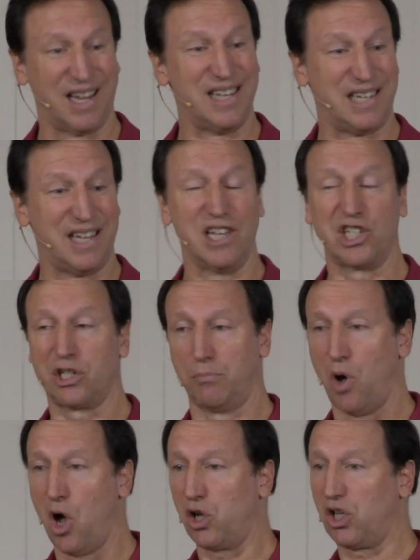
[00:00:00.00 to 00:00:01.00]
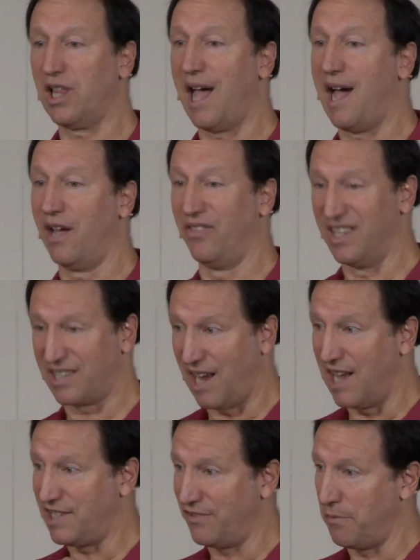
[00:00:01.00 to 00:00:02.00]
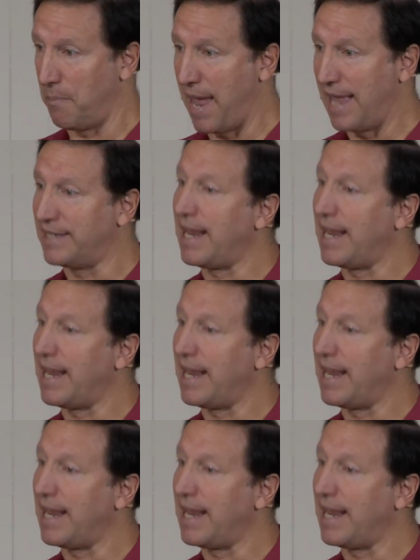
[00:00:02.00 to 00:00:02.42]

I see a small cloud the size of a man's